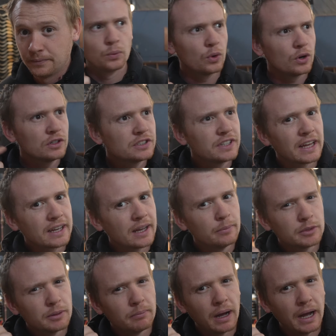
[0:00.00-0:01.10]
The words that come
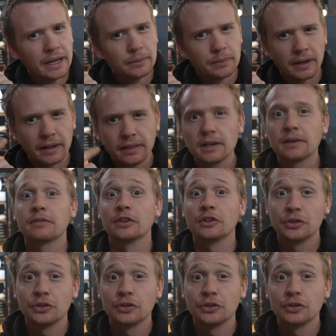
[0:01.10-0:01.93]
to mind when I think of the